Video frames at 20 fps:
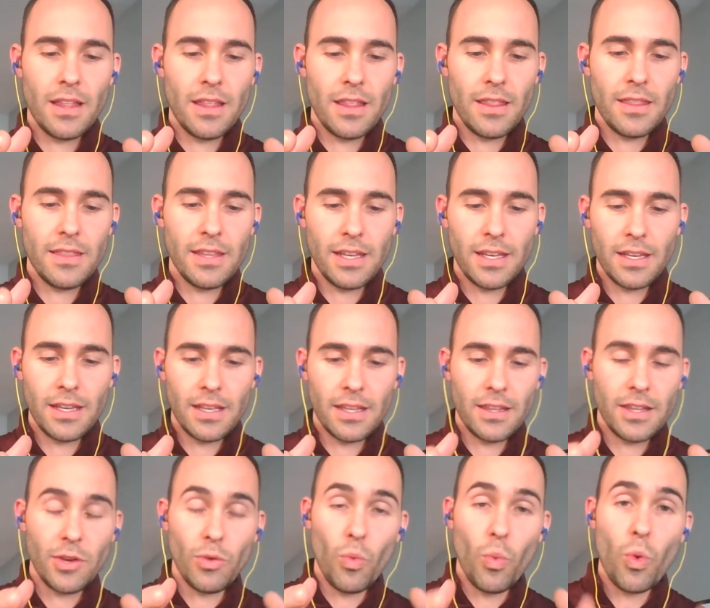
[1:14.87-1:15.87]
the
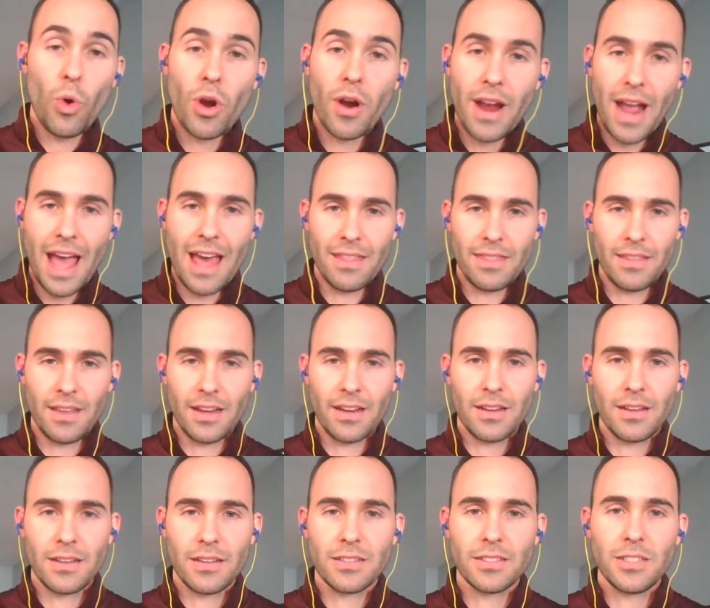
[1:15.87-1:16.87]
the work ethic
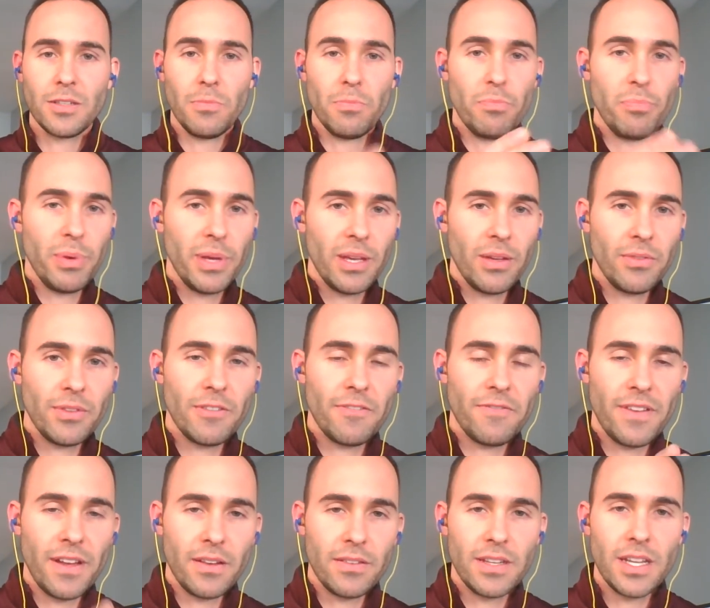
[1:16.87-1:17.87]
to build the
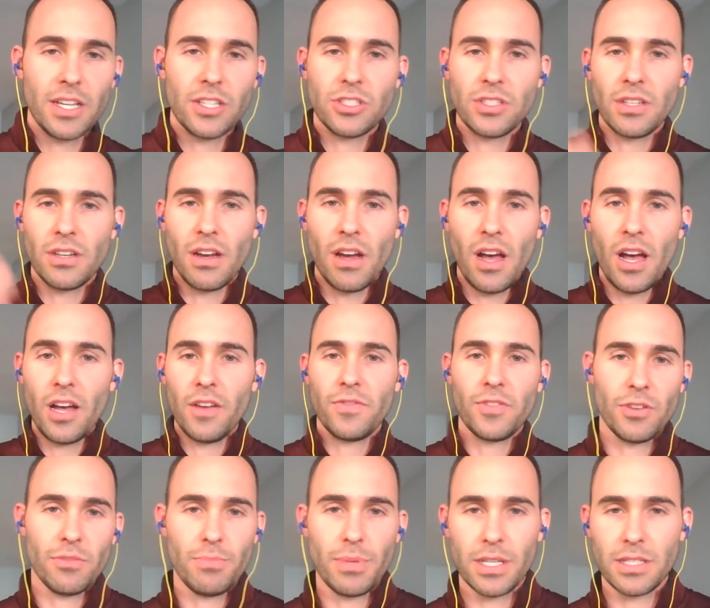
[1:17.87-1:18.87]
foundation of
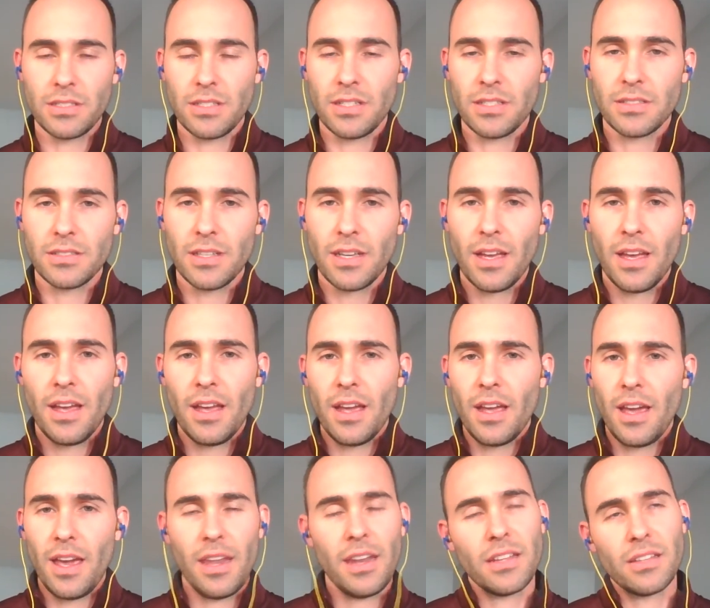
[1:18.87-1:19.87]
your business.
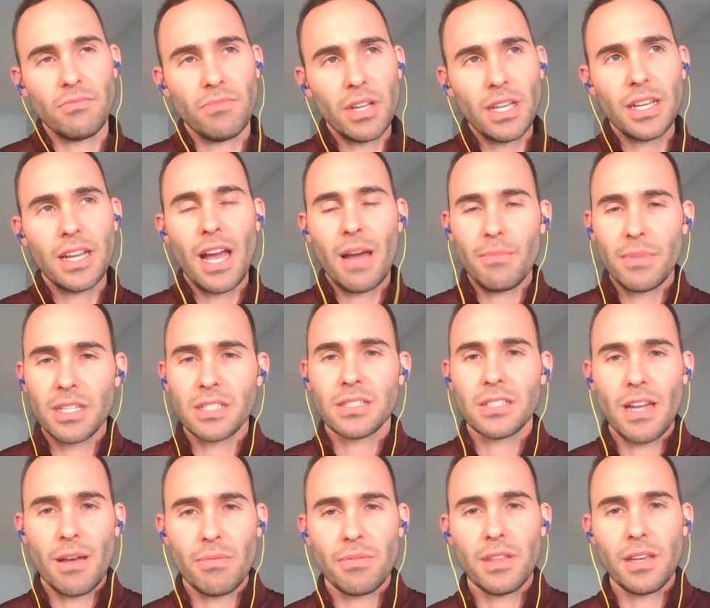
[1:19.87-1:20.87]
And it really got me to
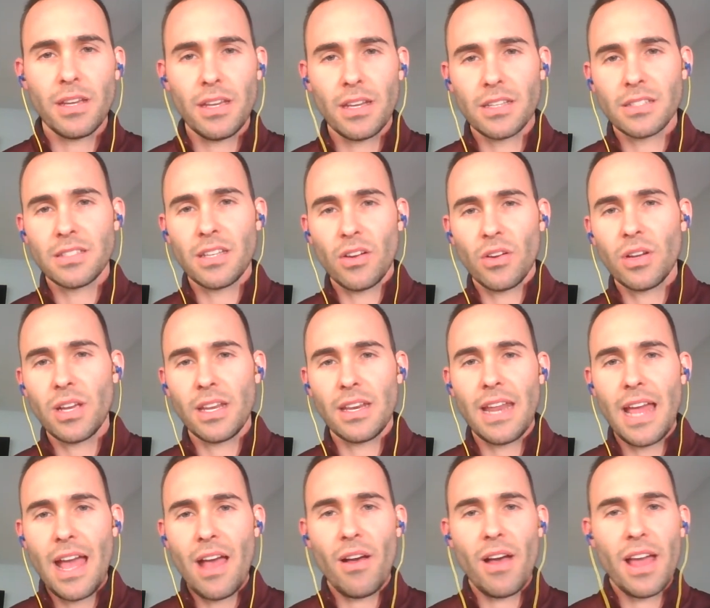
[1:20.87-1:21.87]
stop thinking and say, okay,
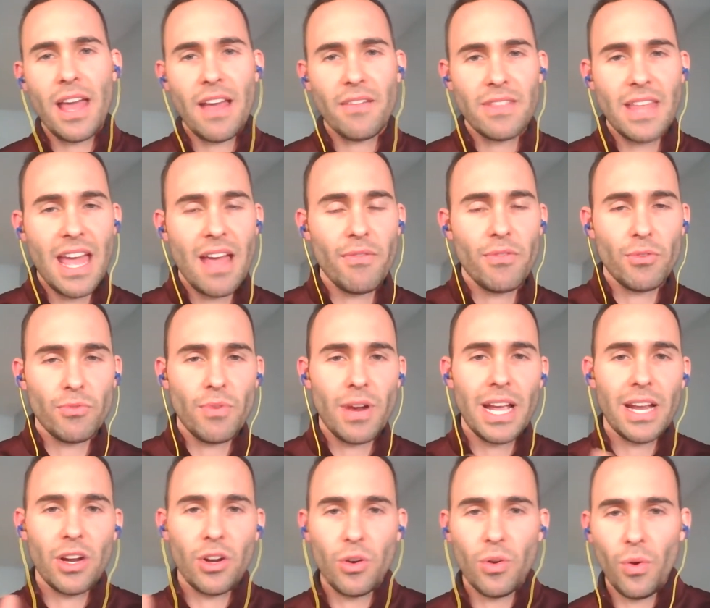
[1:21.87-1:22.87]
now I have to have the
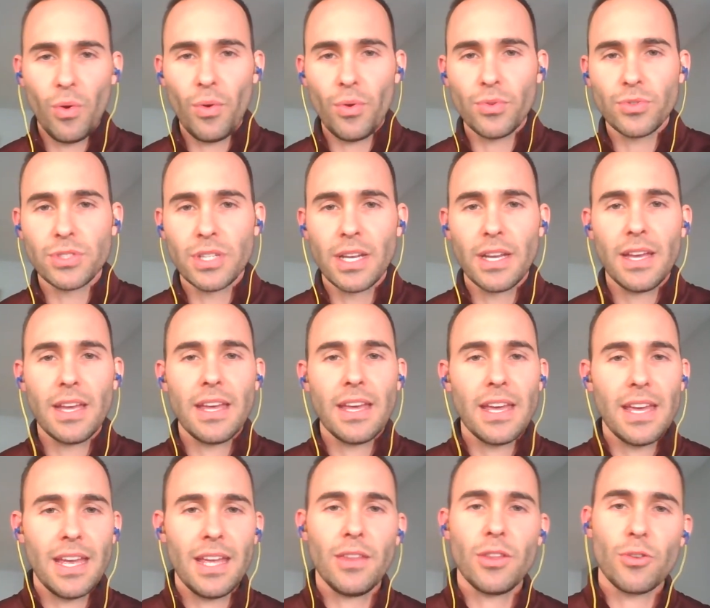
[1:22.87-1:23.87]
right goals
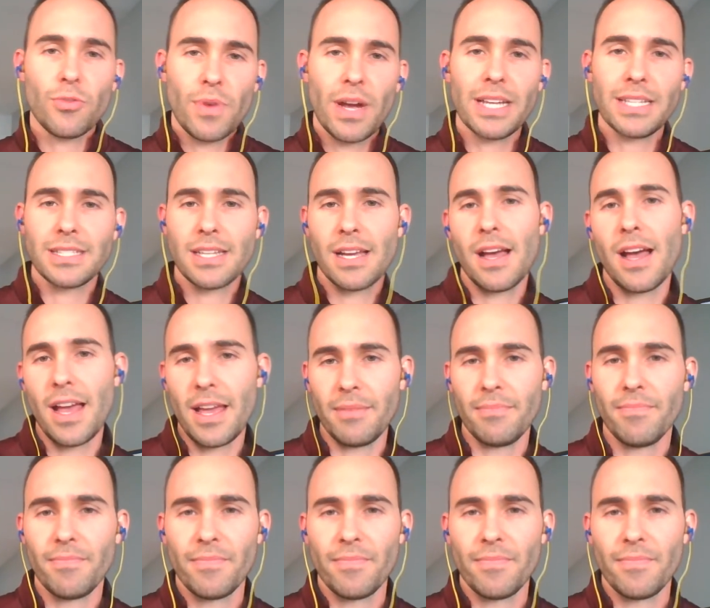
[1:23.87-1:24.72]
in the right time,